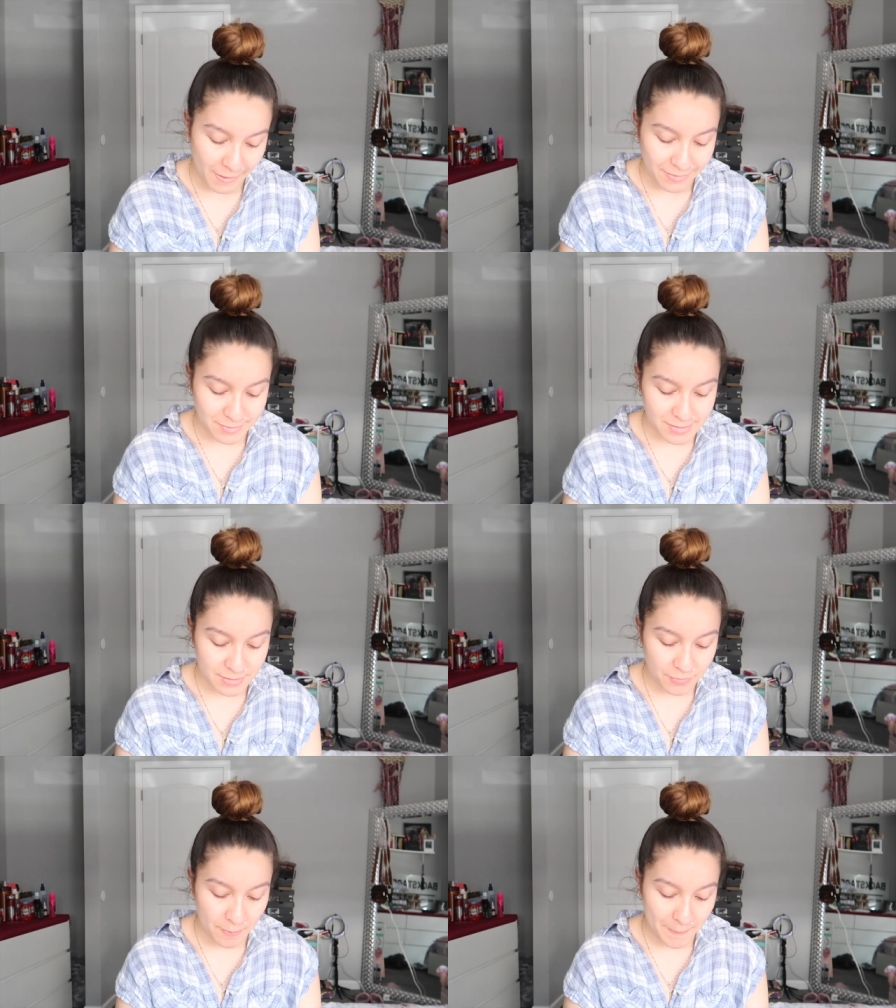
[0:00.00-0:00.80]
there's
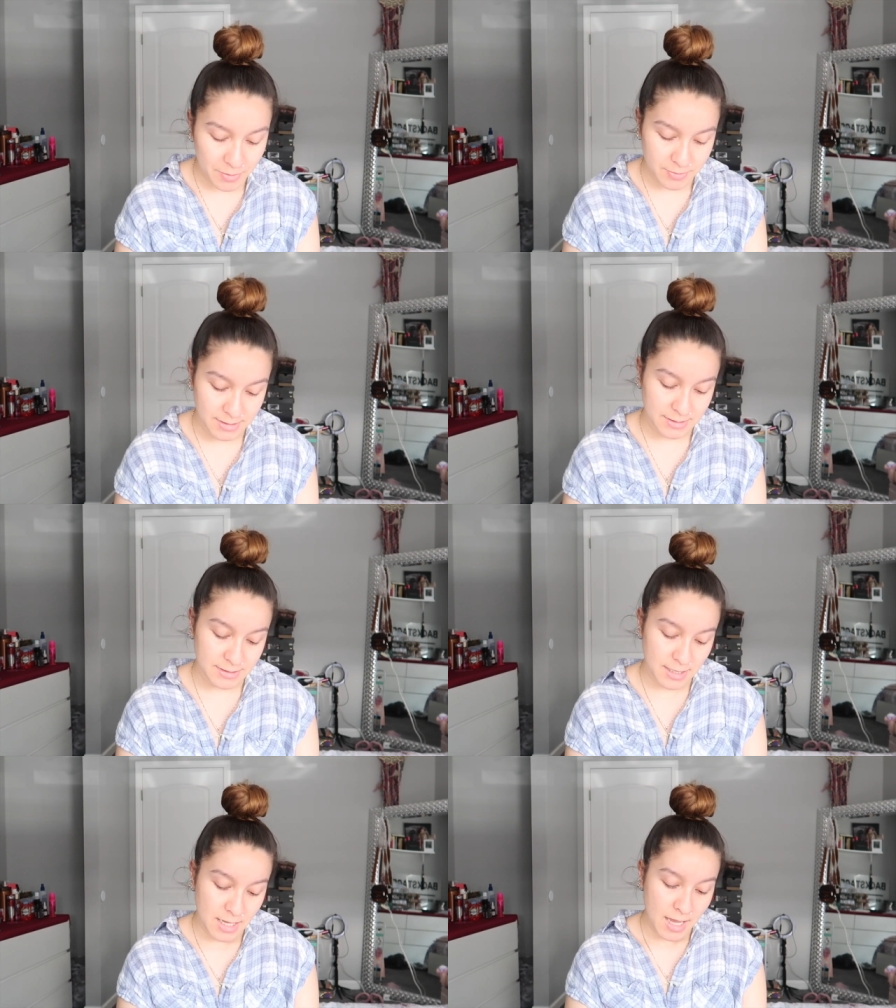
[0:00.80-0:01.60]
different poses.
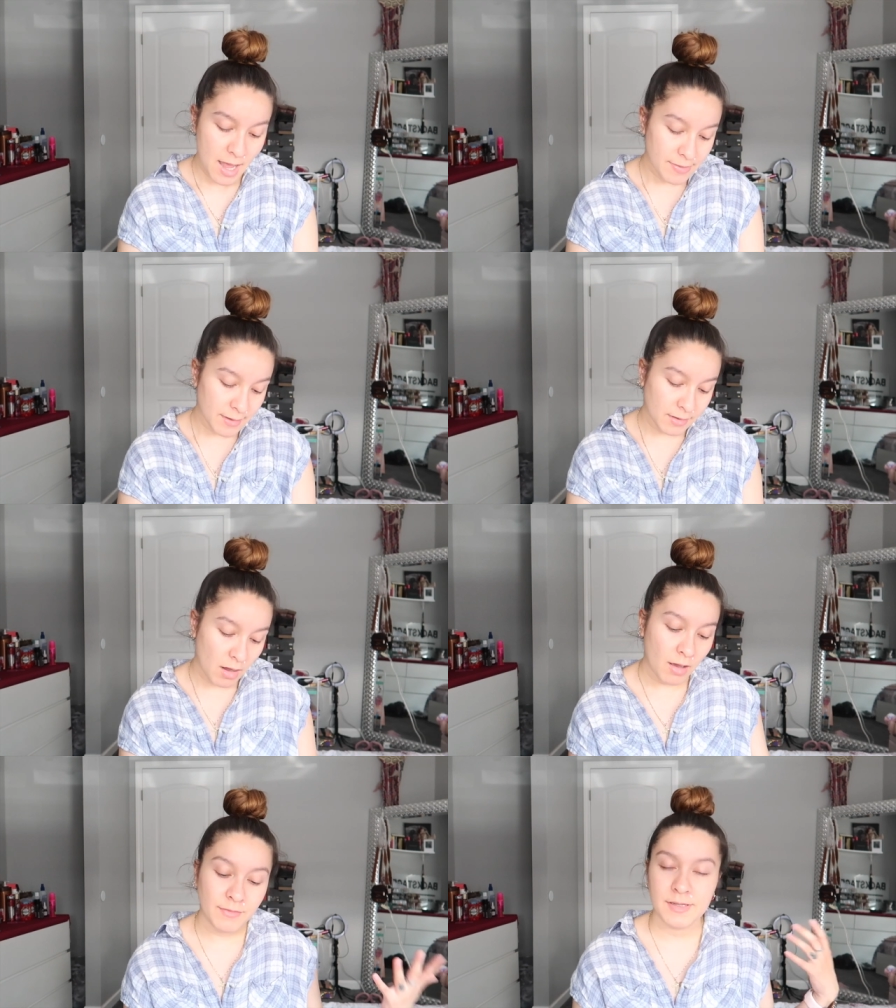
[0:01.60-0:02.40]
And then
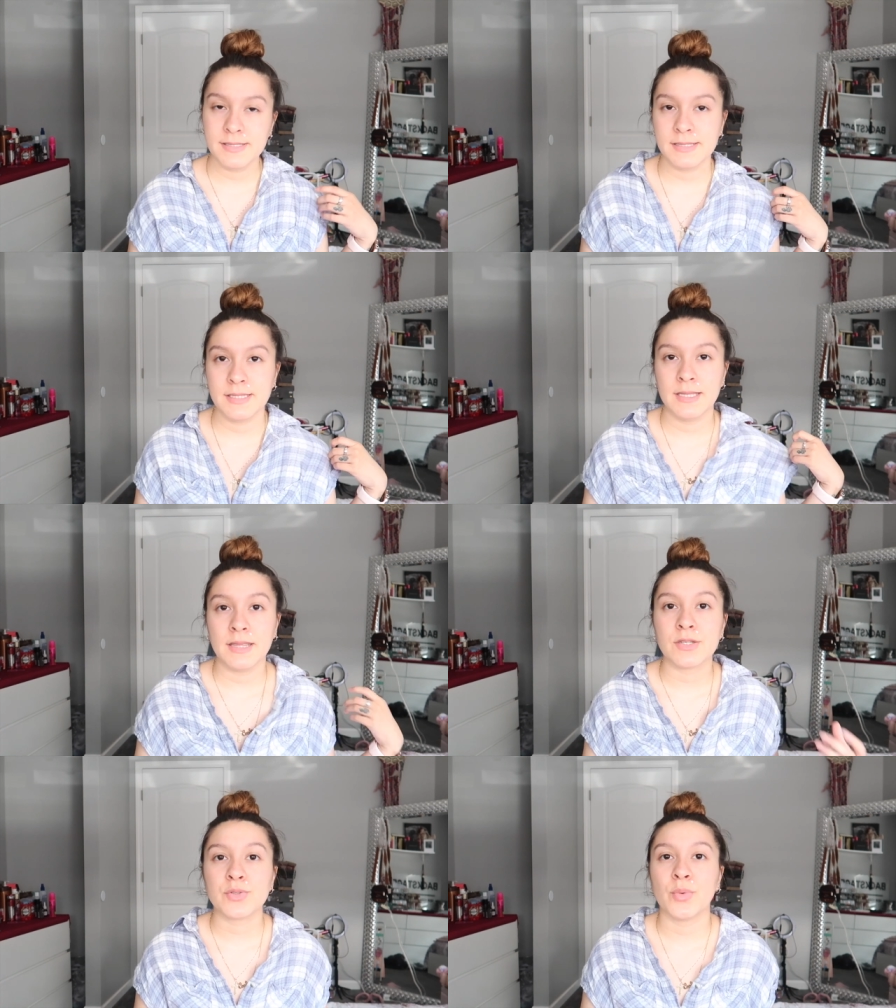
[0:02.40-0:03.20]
obviously
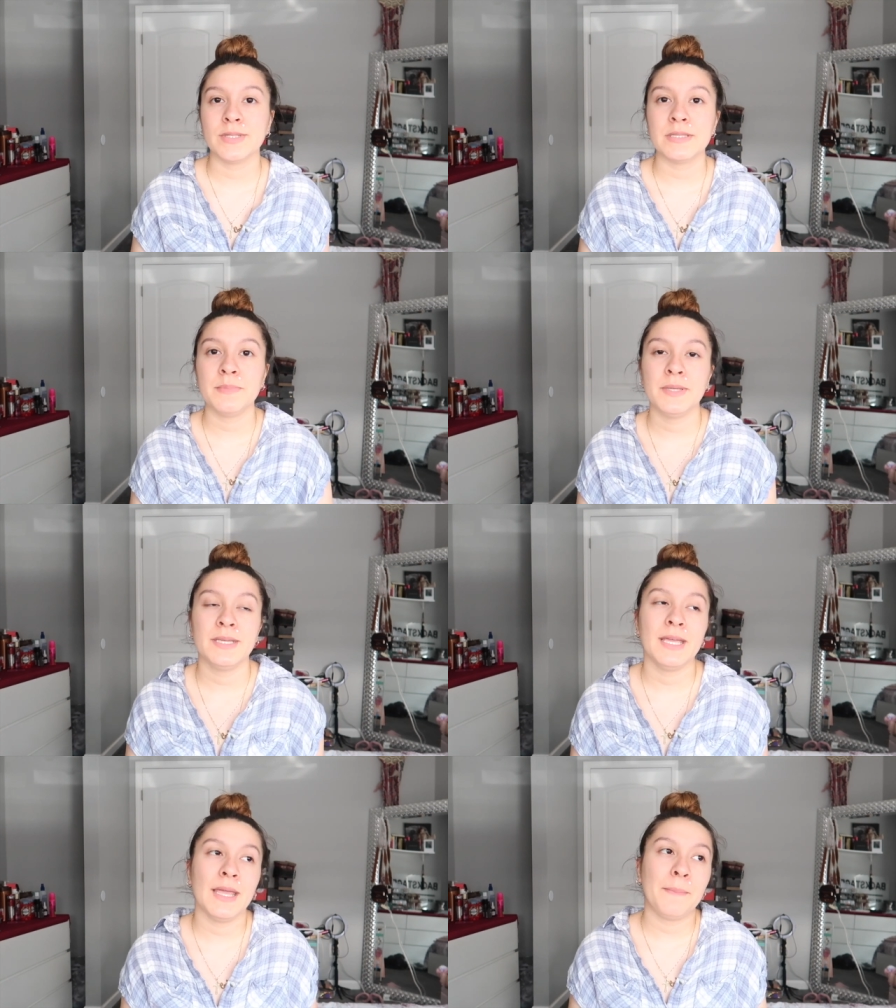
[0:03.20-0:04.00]
there's going to
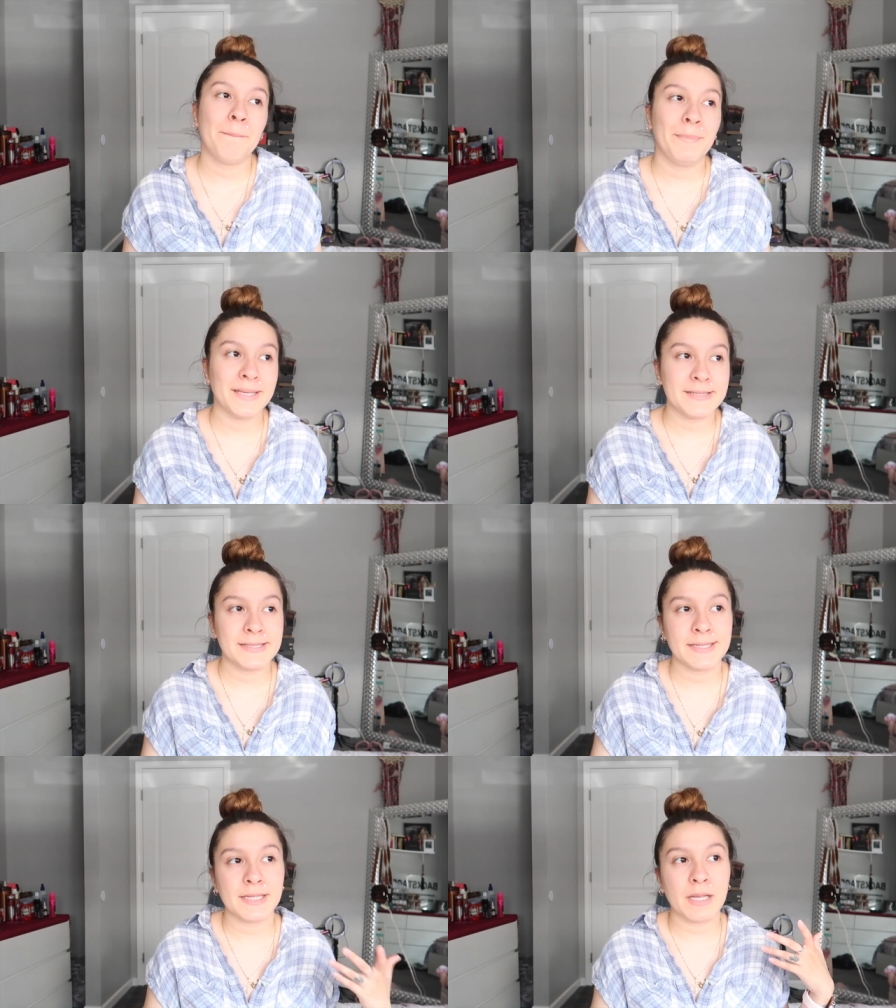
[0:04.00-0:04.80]
be a
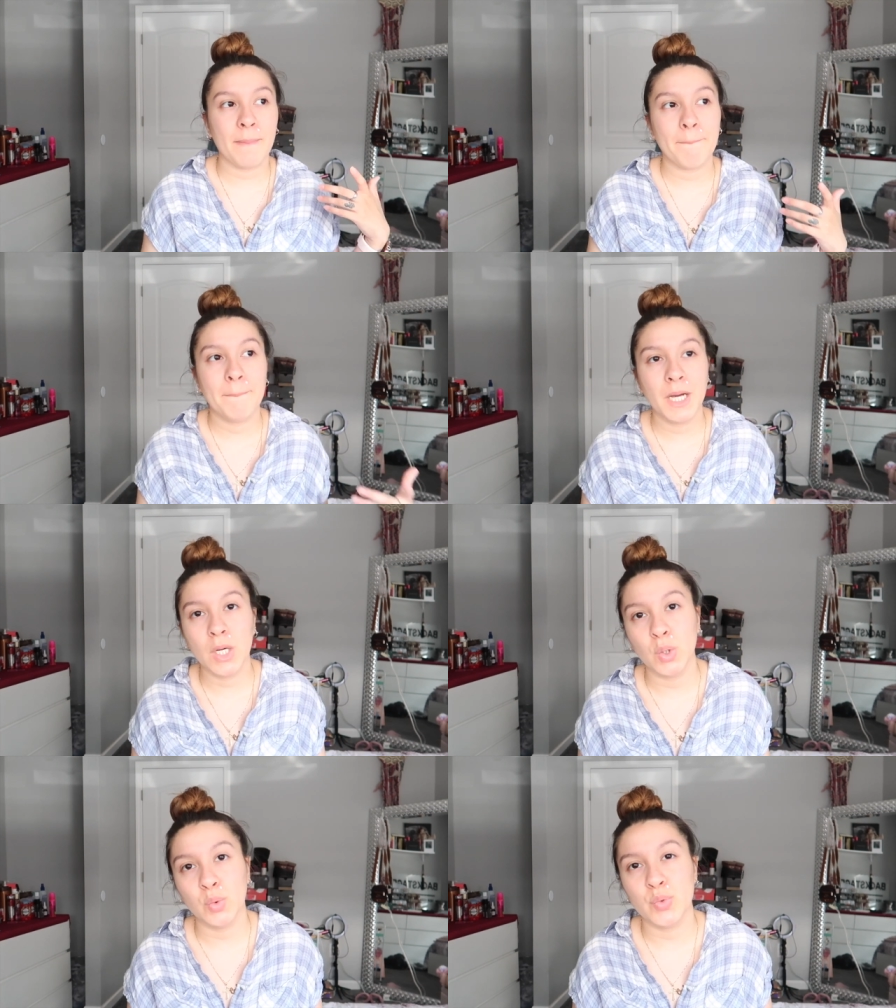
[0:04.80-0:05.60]
basic
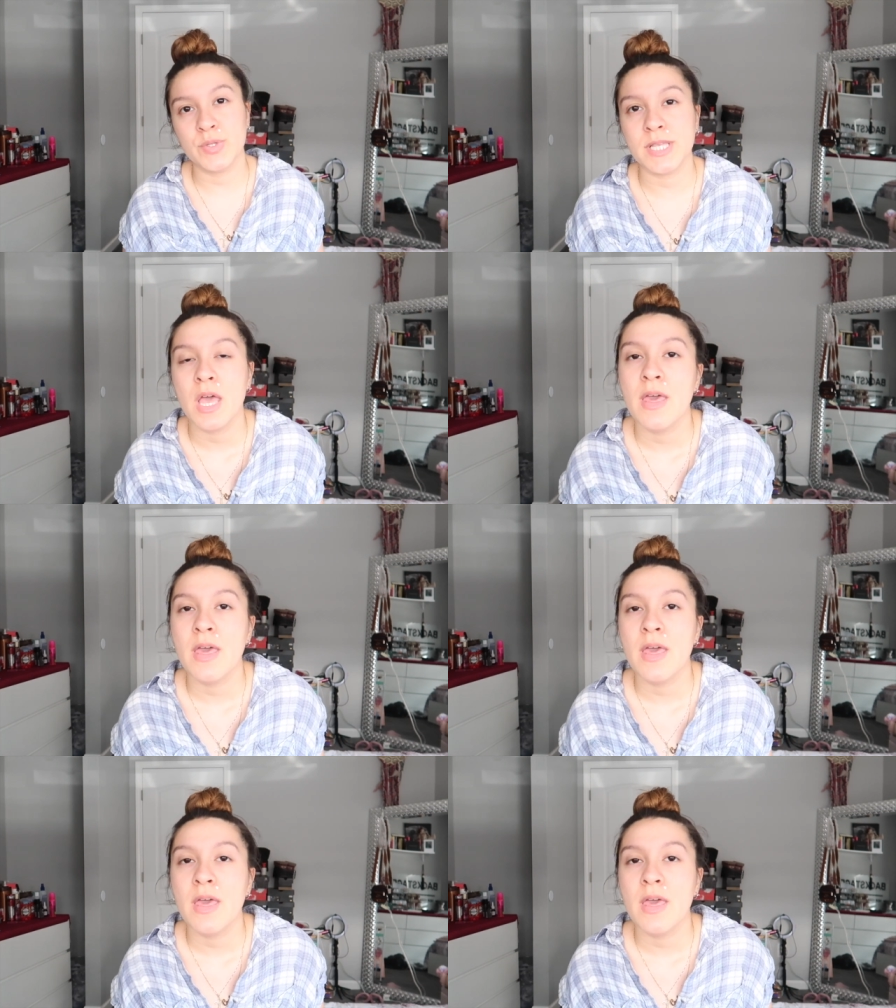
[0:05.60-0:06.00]
pose